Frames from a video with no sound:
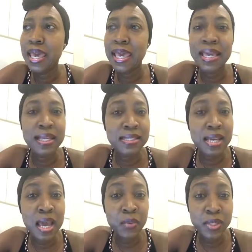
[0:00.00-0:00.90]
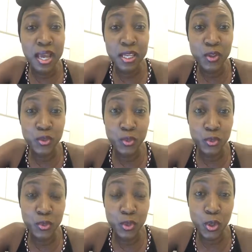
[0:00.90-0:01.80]
And I would like you
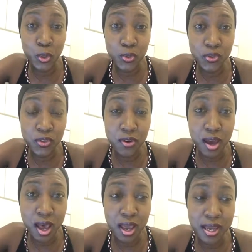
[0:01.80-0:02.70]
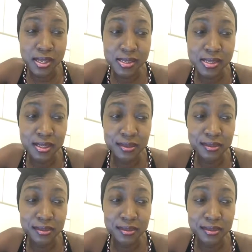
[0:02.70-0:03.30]
to close your eyes,